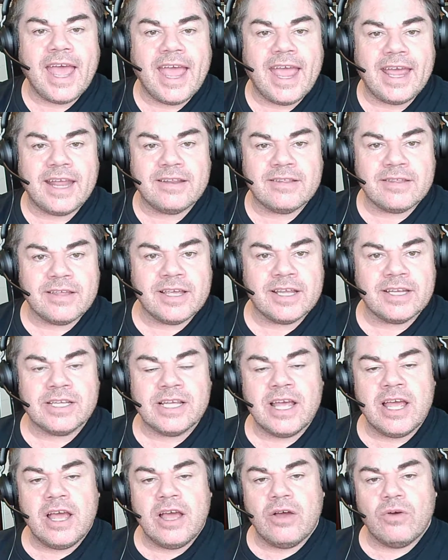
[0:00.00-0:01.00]
headset
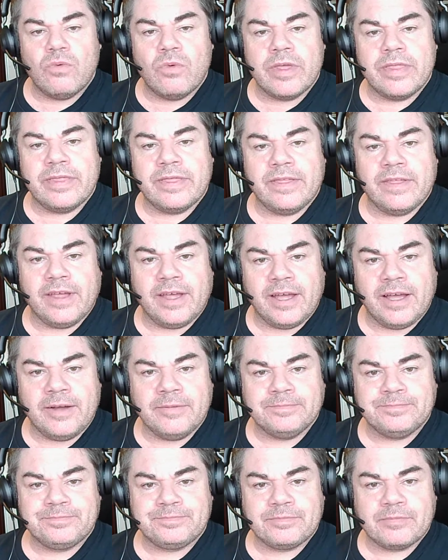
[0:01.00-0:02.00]
with
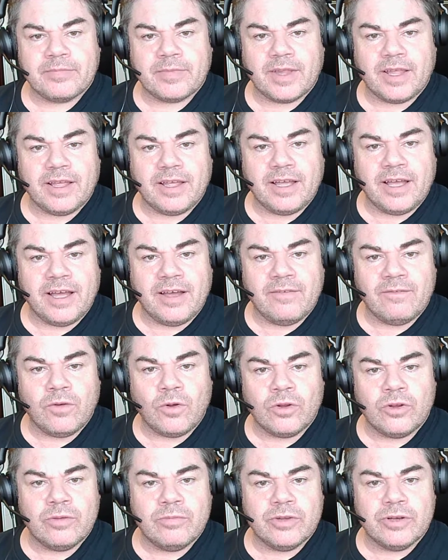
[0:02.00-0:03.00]

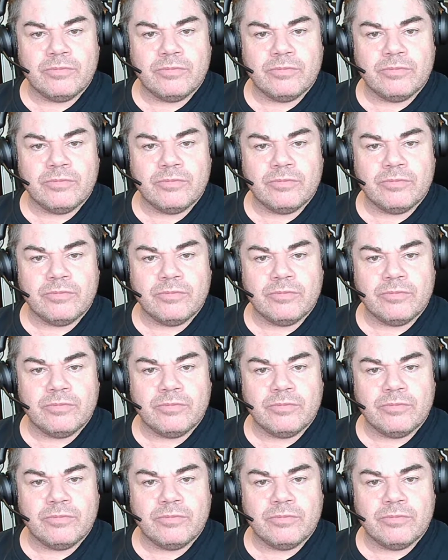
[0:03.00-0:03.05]
volume